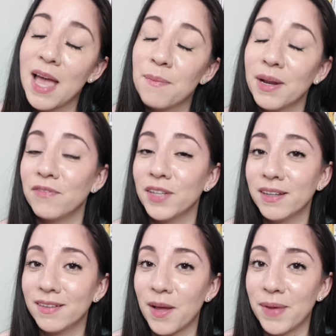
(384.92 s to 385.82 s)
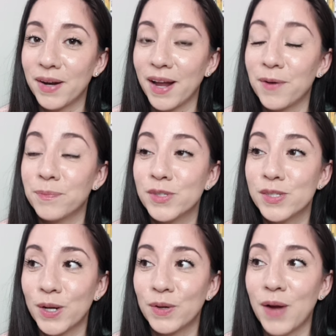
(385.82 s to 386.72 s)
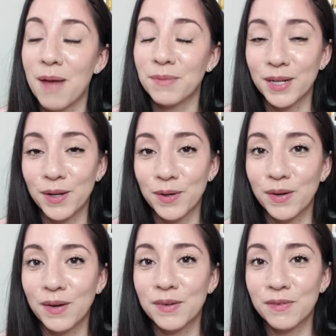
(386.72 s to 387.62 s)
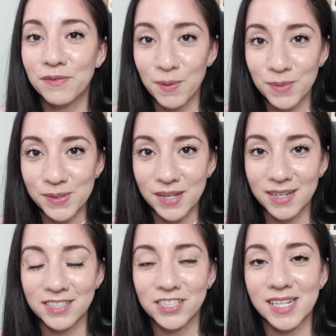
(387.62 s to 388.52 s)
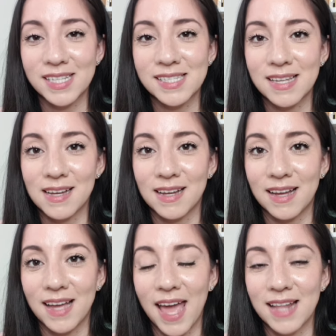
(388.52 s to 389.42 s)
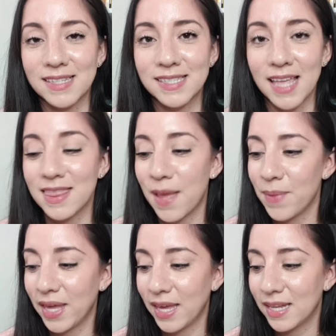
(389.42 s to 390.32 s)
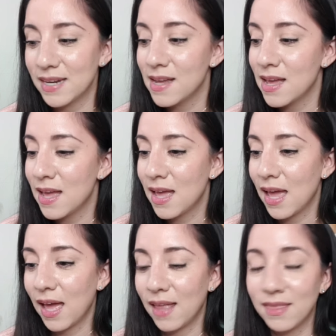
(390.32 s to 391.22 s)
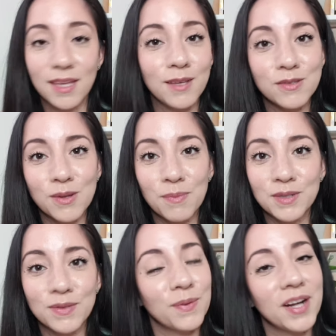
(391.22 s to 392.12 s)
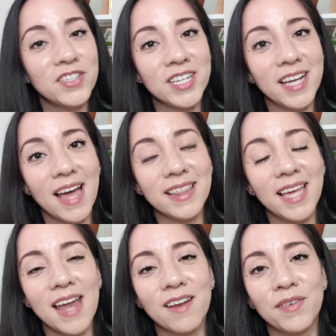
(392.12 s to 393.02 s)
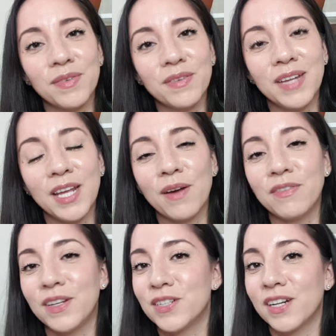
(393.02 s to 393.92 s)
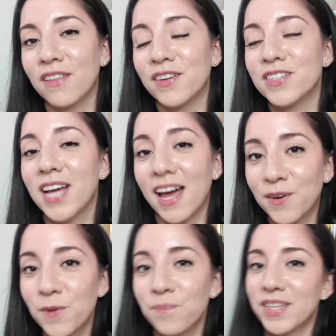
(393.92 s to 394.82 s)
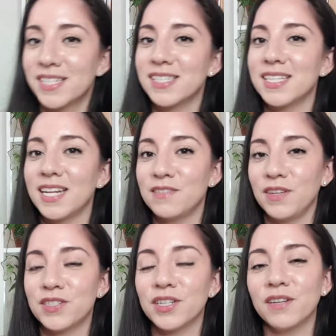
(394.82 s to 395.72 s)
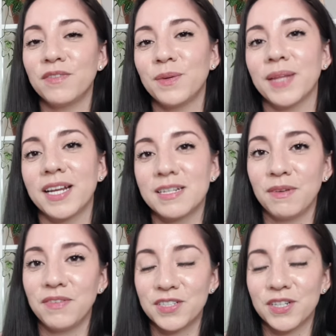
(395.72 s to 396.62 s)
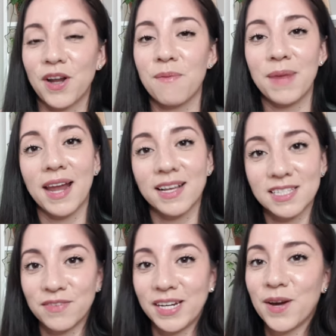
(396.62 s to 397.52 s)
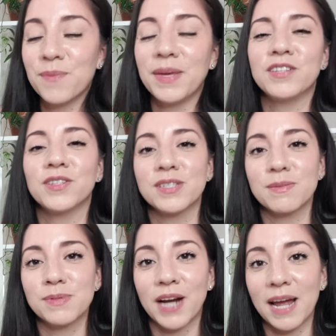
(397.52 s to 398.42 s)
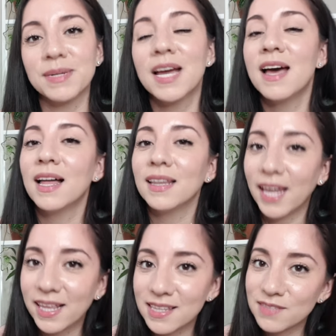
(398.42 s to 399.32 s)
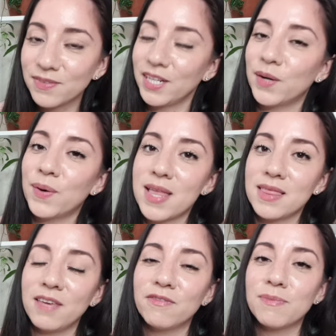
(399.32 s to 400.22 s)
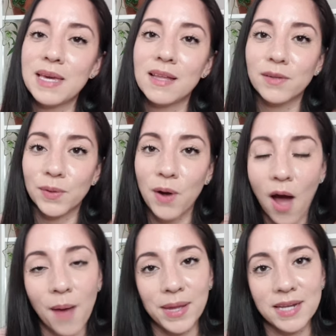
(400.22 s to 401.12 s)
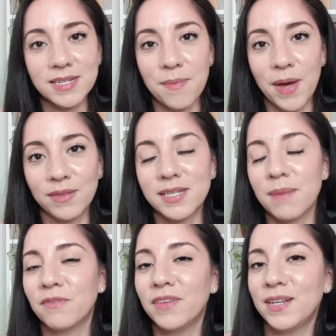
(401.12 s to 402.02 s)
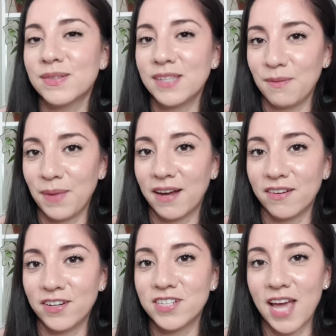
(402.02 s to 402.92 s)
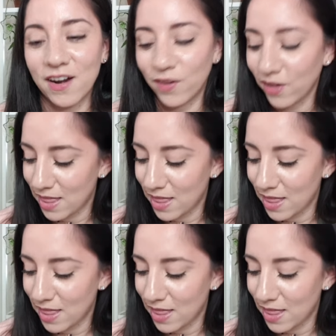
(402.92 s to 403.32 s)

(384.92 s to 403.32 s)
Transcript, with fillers: But I'm feeling a lot better now. So I'm going to go film those auditions uh, and send them in. And thank you so much for watching. At the end of every video, I feature another channel. This is today's feature. If you would like to be featured on my next video, make sure you're subscribed, like this video, and leave me a little comment about the type of videos that you make on your channel.